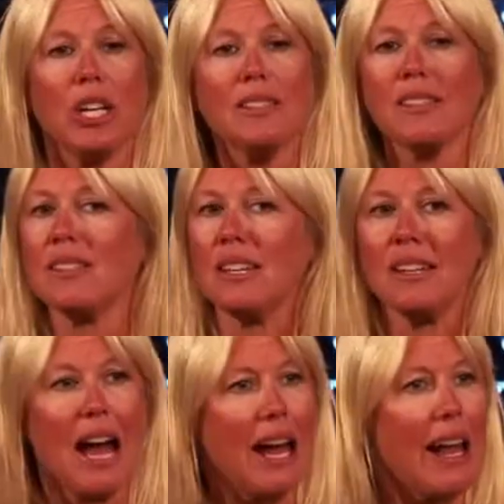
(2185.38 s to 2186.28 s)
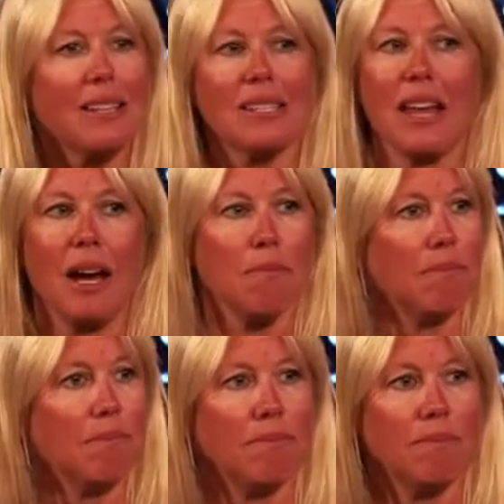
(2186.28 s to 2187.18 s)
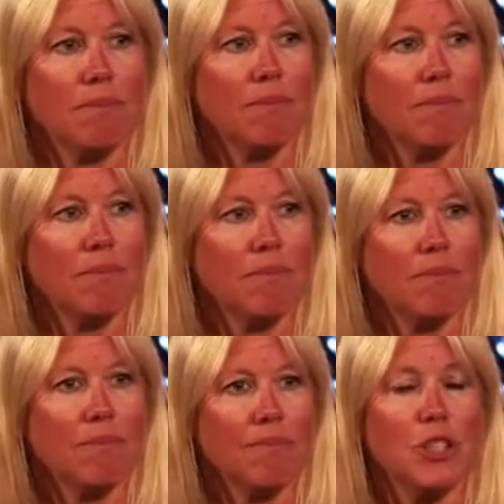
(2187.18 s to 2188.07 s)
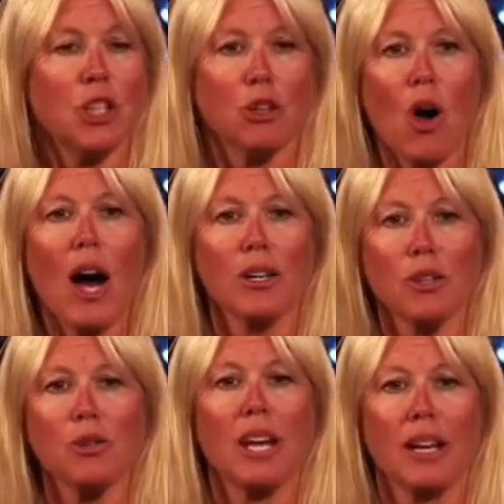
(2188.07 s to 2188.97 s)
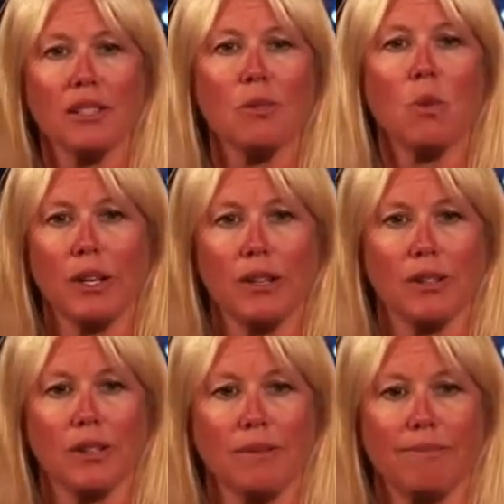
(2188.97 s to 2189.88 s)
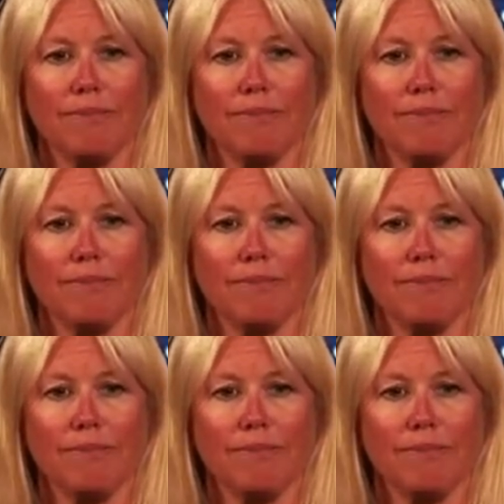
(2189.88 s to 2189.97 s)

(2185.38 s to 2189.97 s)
Jesus did not ask them, do you know how to do signs and wonders?